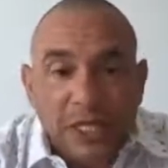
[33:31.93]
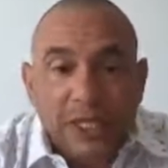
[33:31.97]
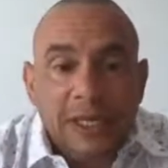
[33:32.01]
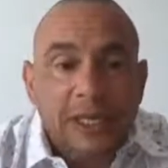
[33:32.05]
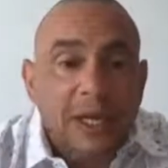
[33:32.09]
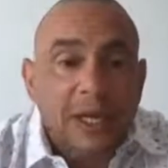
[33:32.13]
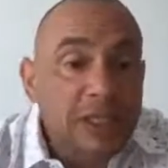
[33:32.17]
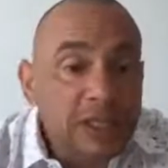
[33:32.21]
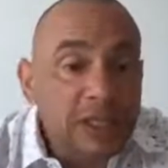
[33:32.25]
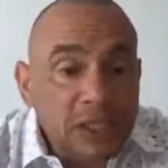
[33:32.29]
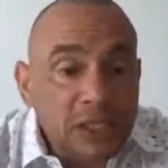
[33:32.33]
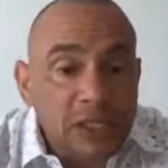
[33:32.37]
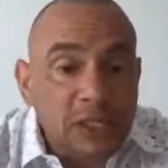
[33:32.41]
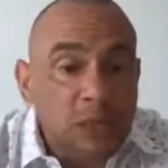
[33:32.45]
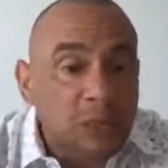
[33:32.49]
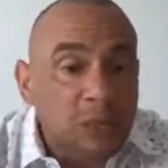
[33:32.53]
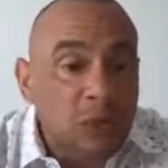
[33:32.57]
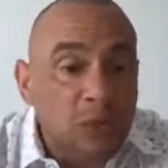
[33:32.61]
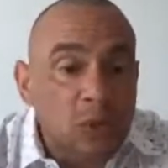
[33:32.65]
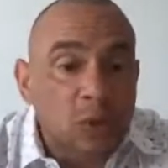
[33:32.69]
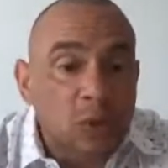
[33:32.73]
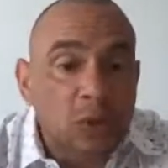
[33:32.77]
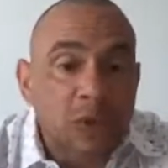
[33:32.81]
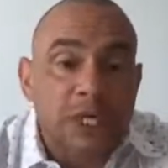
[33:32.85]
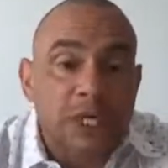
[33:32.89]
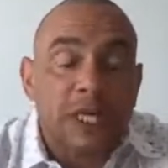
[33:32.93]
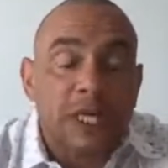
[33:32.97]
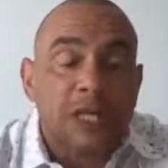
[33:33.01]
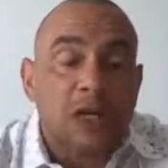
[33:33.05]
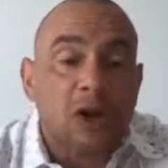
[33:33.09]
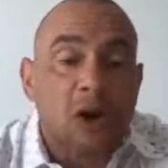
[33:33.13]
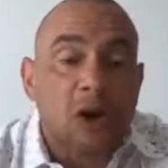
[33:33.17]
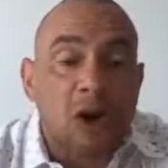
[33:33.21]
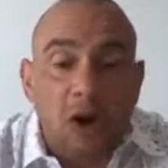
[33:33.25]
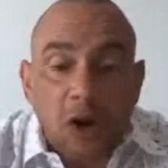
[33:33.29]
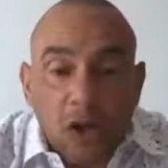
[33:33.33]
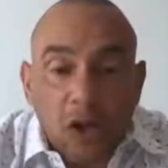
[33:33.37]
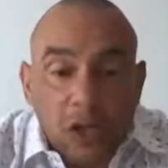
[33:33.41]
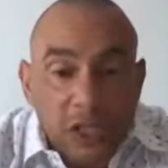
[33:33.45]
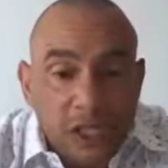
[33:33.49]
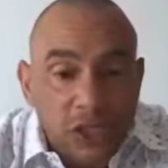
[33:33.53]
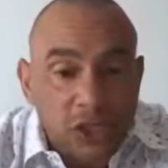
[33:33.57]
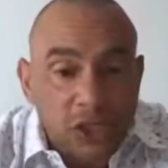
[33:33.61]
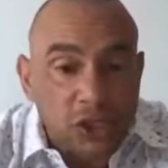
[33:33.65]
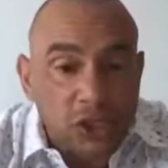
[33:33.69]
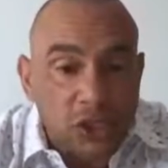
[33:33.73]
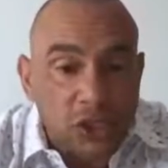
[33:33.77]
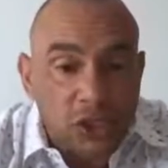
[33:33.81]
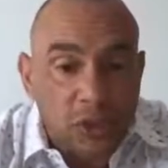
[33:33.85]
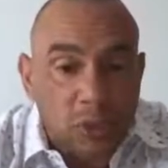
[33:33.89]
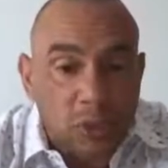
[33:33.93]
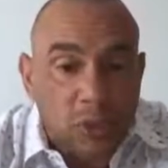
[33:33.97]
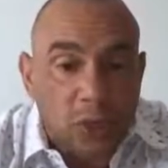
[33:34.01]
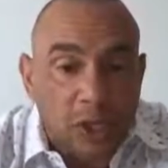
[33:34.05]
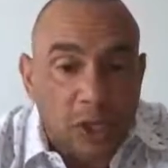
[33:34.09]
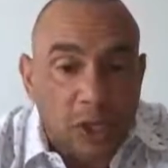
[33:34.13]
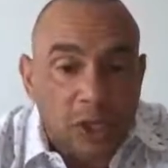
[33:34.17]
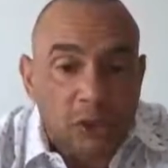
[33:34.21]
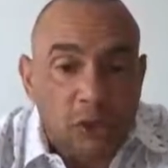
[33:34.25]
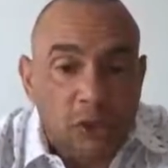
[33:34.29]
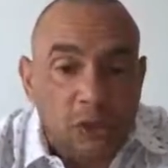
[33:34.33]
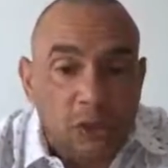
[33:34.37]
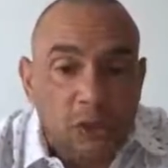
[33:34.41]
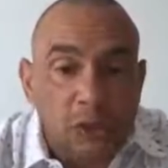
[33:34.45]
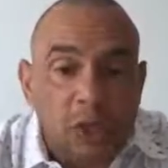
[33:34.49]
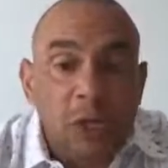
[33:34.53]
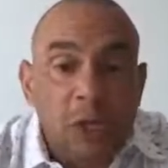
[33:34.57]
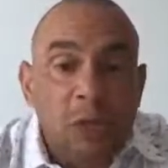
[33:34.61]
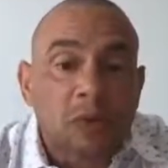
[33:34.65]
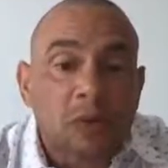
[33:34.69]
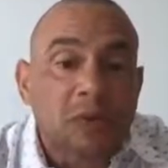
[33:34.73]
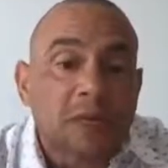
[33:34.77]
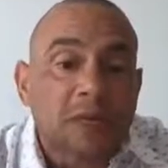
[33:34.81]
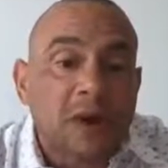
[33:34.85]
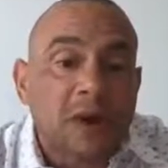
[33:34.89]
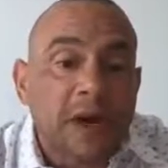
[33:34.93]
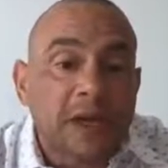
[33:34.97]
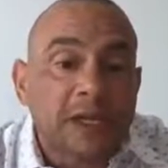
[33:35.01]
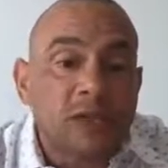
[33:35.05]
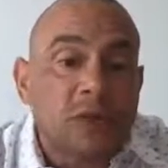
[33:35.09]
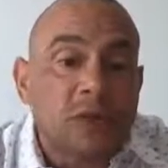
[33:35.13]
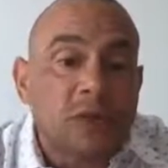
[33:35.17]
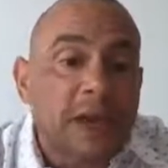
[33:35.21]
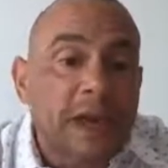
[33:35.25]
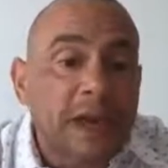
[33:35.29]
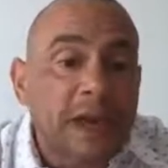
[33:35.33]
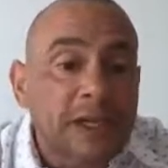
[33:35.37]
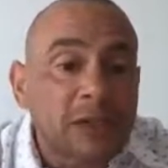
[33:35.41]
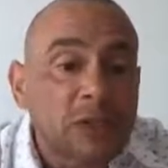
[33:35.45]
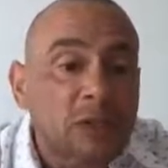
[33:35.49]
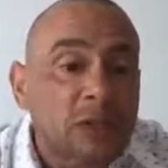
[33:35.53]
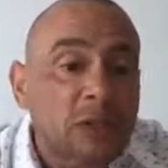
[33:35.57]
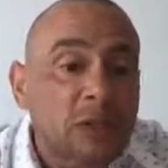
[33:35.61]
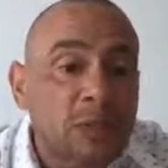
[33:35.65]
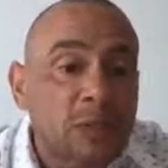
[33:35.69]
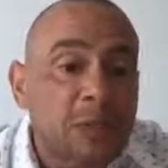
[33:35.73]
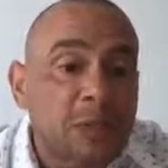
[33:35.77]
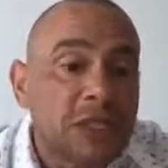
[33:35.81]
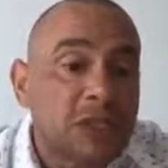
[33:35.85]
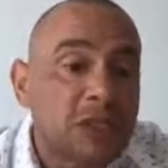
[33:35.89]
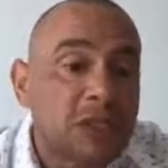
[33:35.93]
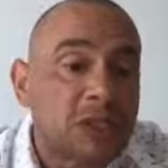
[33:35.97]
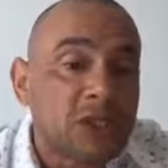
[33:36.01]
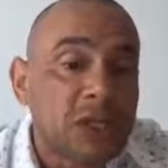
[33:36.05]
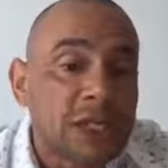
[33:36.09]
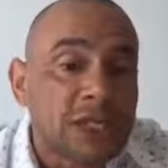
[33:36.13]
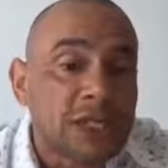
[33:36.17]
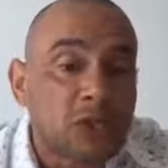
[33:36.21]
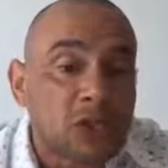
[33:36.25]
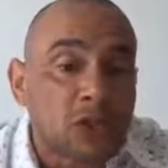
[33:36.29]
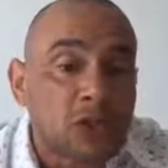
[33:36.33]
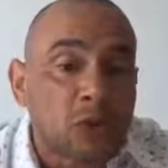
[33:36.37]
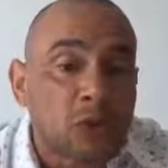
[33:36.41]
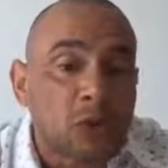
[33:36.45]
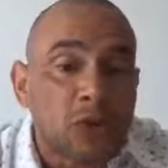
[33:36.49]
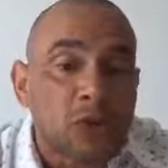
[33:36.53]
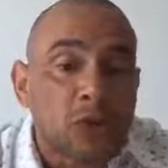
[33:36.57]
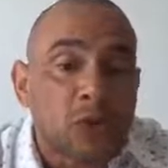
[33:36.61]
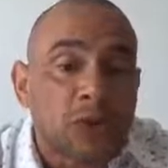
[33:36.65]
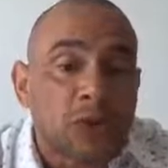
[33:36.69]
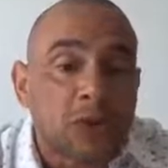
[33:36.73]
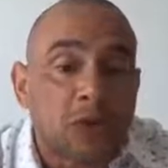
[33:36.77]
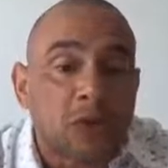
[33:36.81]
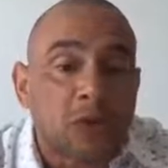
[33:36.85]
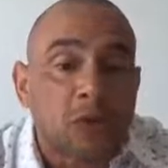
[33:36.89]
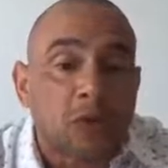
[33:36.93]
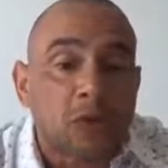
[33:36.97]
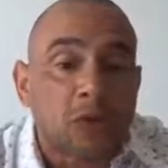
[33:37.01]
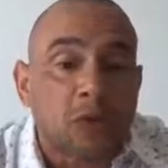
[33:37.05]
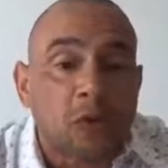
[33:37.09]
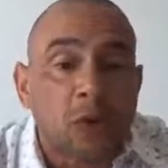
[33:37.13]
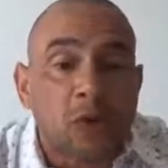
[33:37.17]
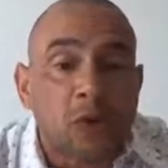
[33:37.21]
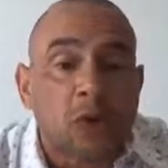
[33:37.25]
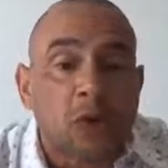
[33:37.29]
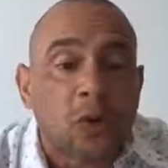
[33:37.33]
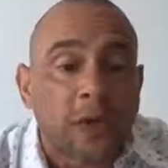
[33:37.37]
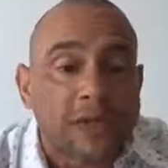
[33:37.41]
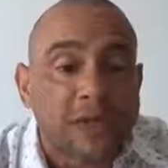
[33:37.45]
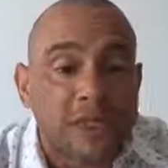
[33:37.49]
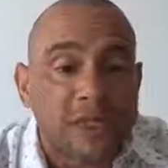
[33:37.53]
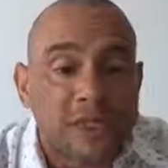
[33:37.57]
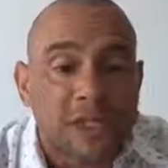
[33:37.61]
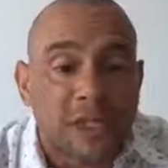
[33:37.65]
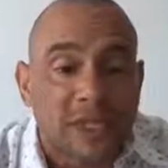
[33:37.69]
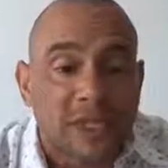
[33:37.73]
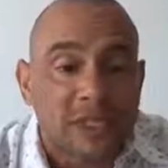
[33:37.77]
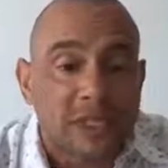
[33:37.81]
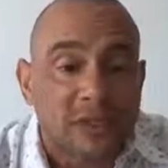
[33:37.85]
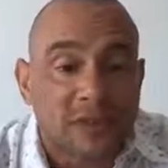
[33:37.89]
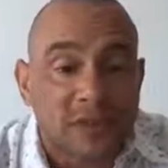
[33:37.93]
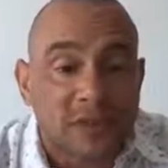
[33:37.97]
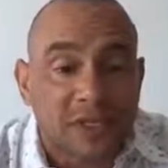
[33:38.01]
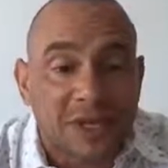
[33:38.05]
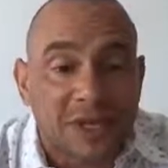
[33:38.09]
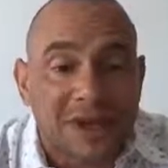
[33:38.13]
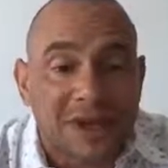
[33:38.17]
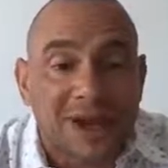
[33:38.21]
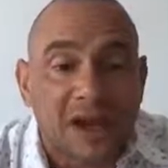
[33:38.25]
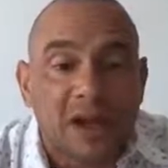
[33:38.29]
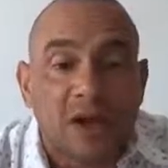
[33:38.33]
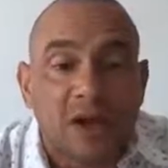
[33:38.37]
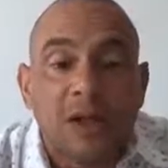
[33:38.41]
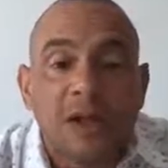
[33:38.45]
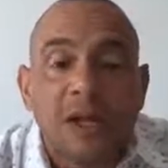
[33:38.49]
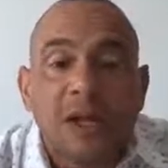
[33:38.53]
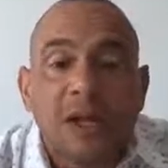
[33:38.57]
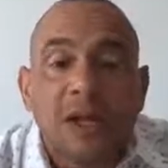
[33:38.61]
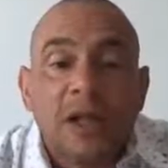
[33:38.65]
Custom millwork in all kitchens and washrooms, providing you extra space and storage without foregoing a sense of style.